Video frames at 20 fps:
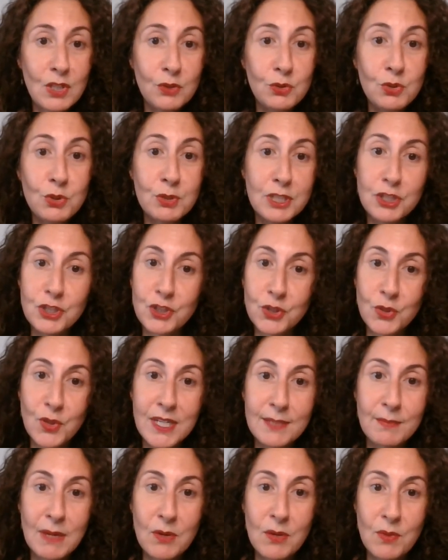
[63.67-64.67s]
you can
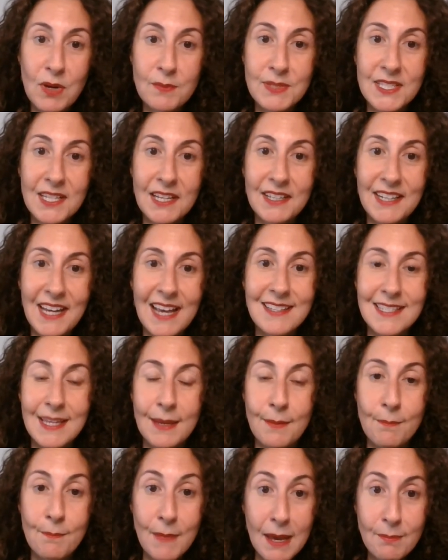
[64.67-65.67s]
join my website as
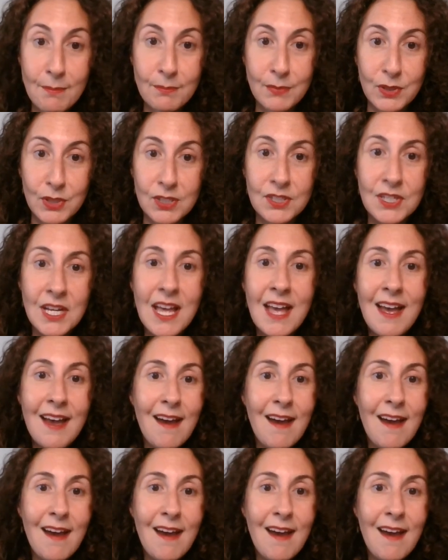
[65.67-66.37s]
a member